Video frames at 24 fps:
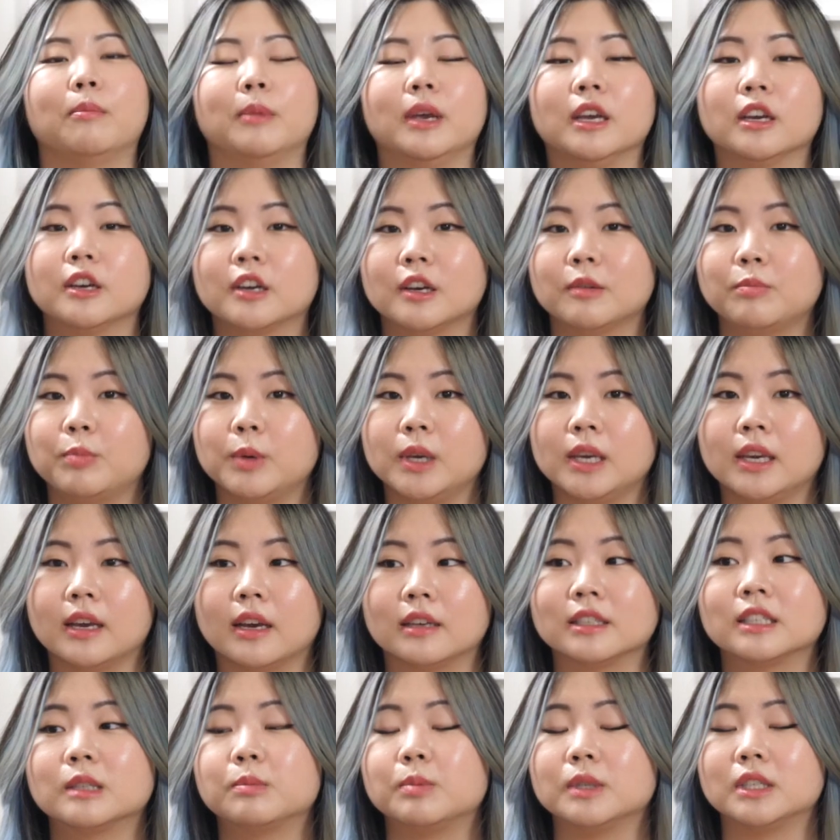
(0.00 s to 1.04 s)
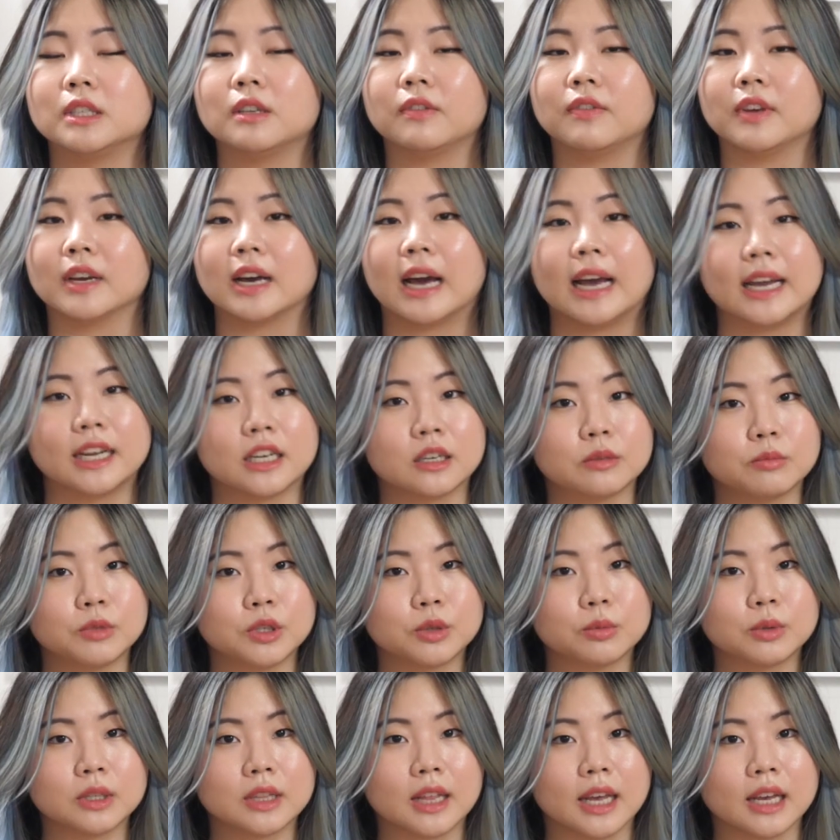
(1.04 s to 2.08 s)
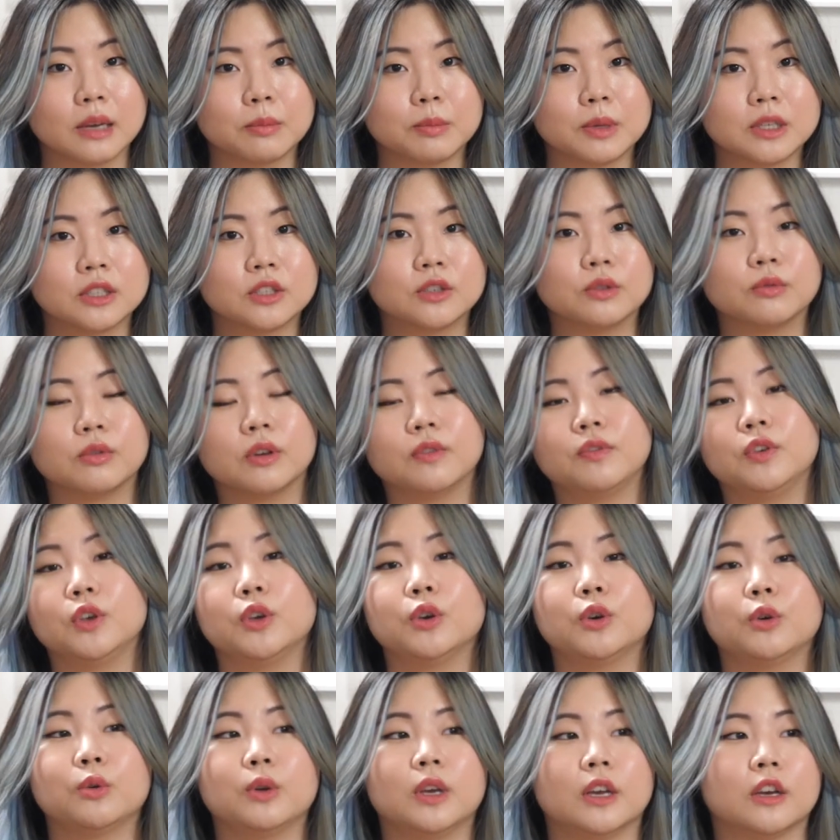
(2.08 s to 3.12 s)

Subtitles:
It could be a specific item you would like me to review.